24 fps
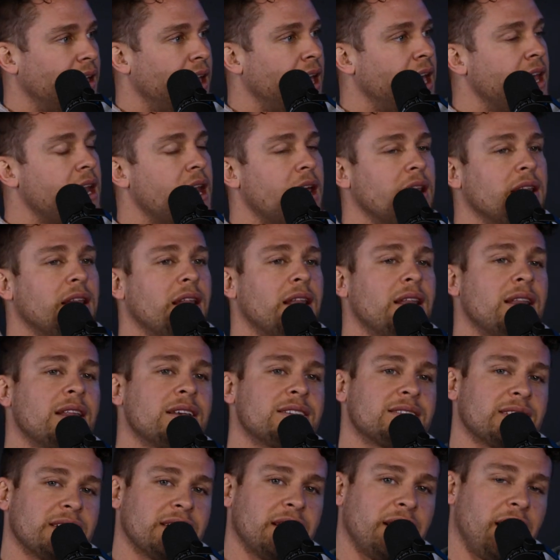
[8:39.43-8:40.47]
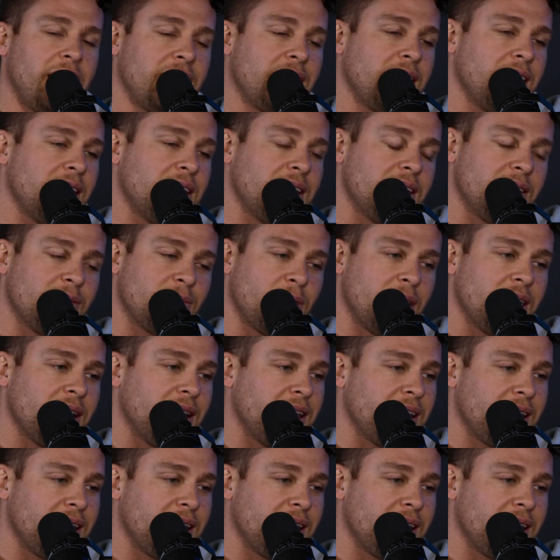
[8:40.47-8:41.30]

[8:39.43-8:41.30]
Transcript: And listen, I get it, right?